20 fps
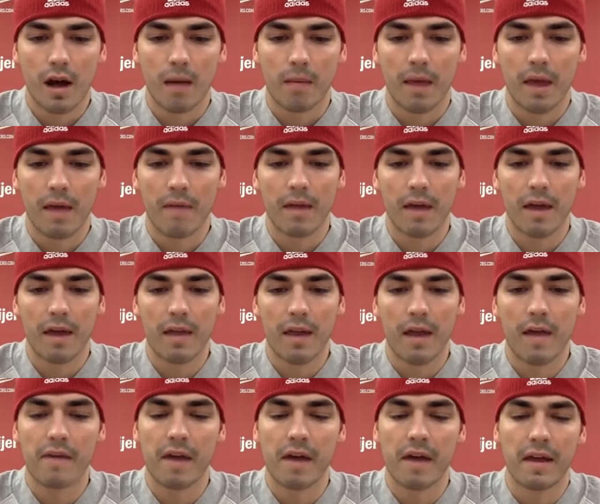they haven't
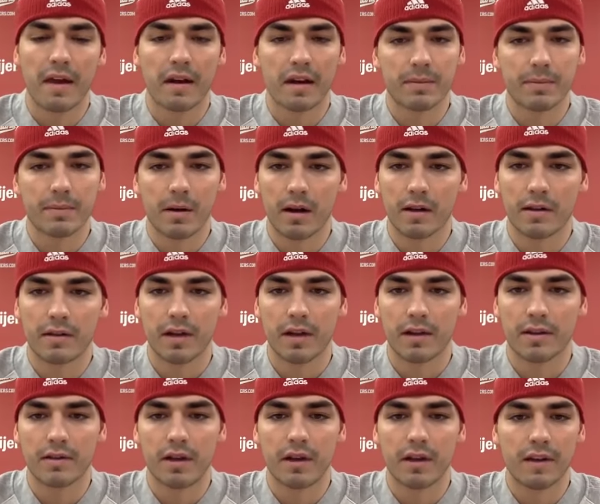had that experience
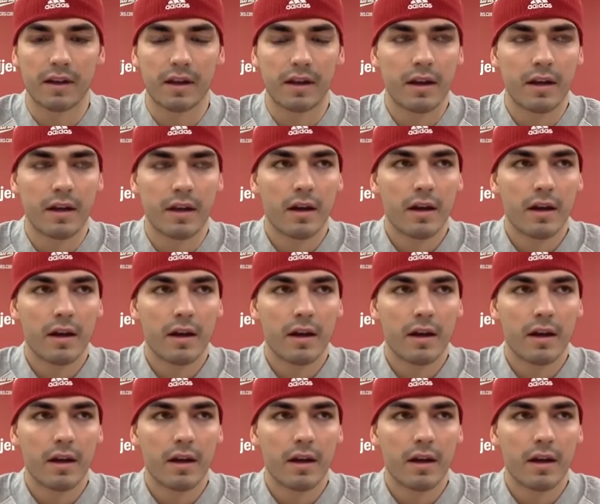yet. So I think